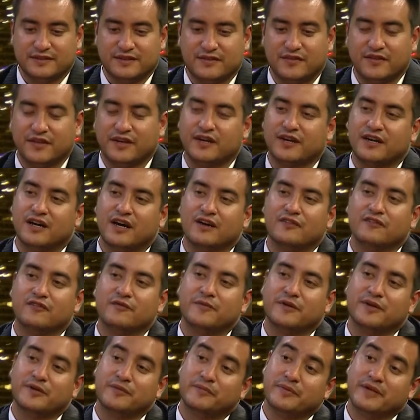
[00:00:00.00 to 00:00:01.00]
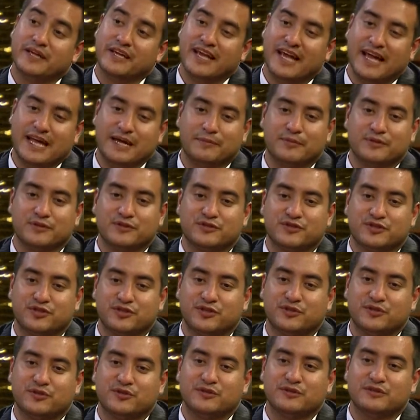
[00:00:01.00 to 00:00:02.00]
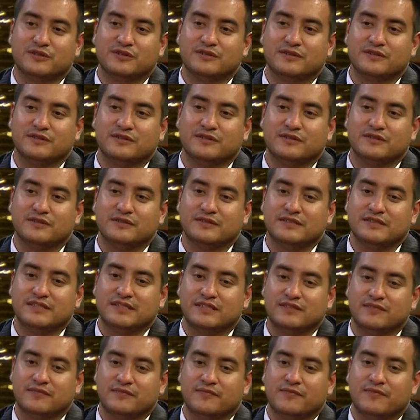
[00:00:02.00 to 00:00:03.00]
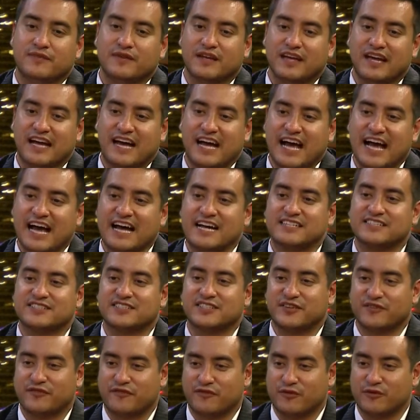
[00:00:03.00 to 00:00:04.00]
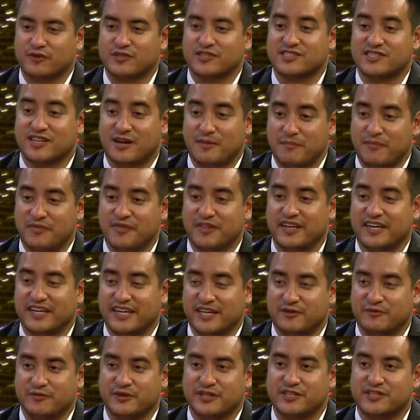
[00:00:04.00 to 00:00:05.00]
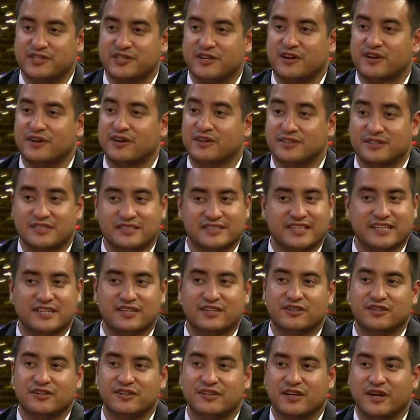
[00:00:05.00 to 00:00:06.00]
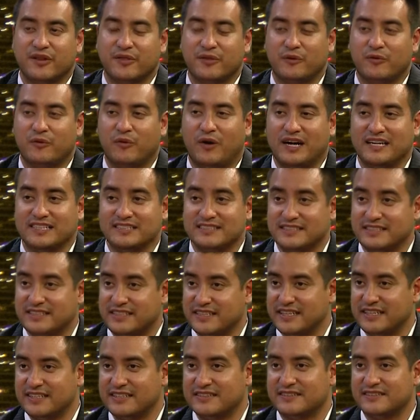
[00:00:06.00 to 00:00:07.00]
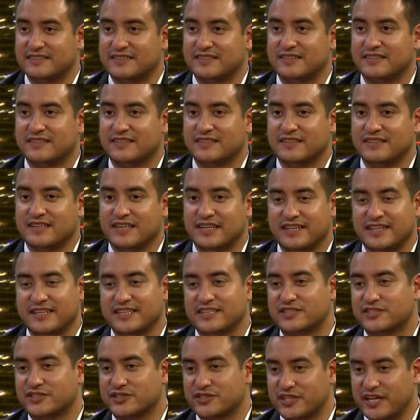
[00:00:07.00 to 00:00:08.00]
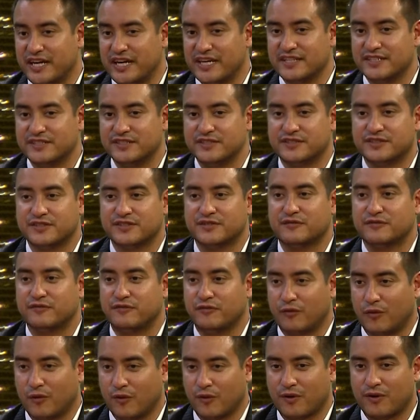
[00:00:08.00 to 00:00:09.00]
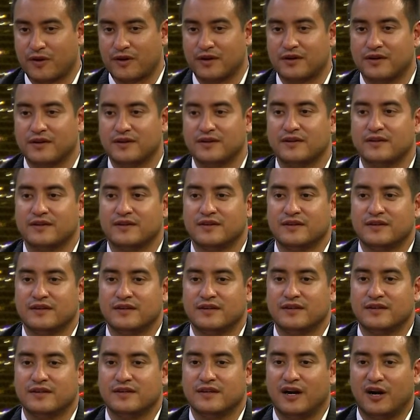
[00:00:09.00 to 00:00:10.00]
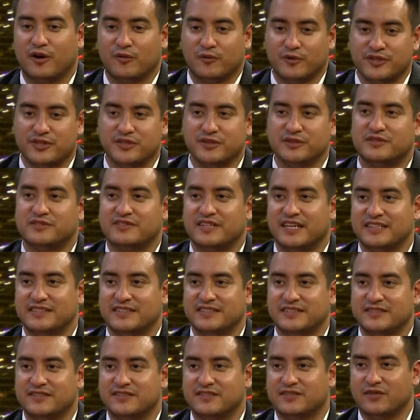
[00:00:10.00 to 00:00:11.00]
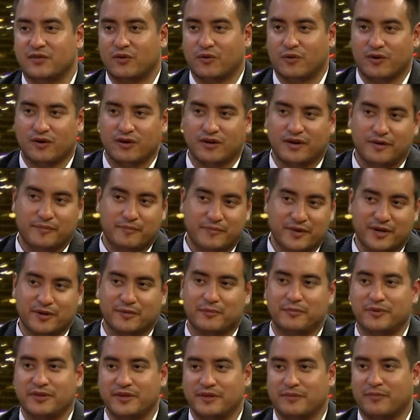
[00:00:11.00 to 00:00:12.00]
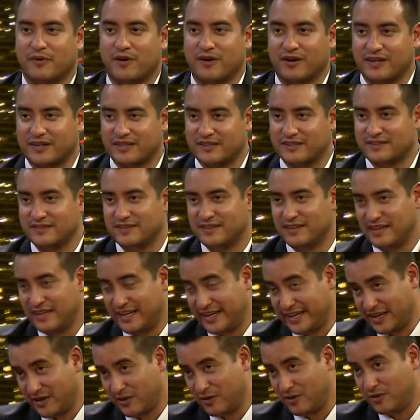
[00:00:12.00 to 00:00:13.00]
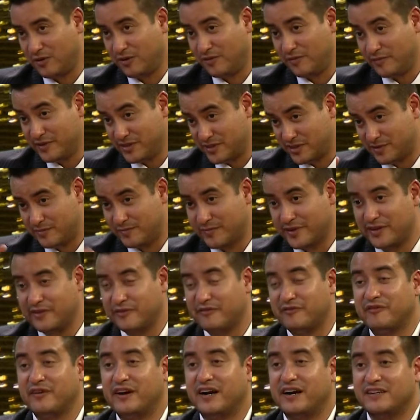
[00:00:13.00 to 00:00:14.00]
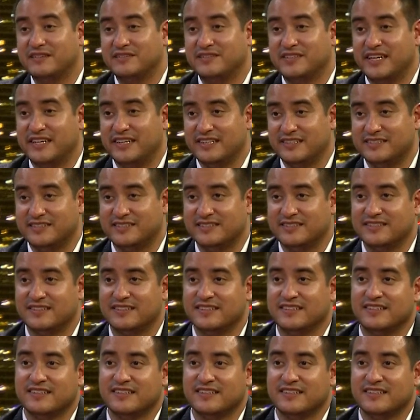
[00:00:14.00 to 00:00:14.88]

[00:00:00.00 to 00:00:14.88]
the government be able to ask for something in return that they couldn't otherwise get in exchange for a reduced sentence or a better plea bargain, like old Mr. Pedophile Dentist,